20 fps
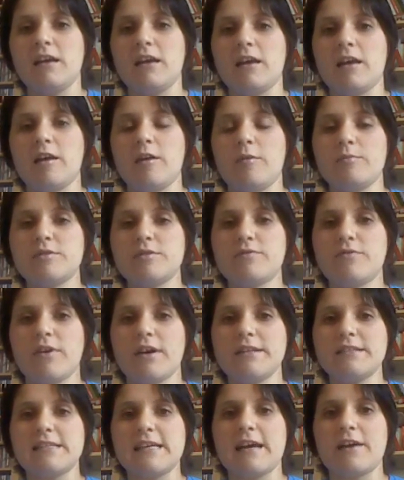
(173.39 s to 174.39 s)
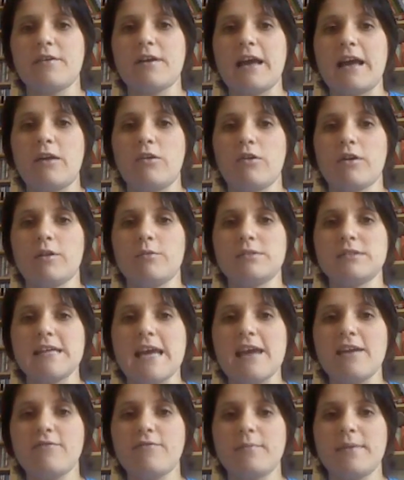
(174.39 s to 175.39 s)
to find out how long it would
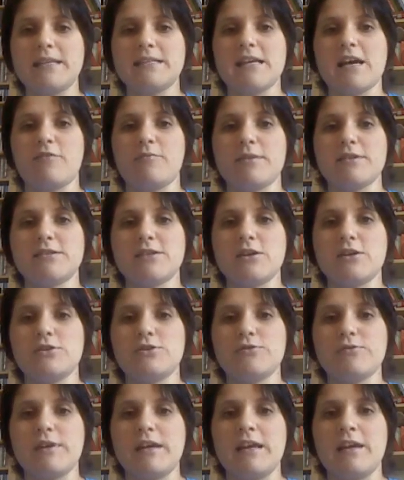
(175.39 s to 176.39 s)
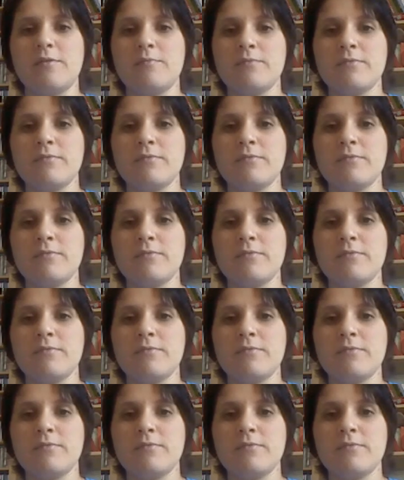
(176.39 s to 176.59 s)
take for me to have my surgery,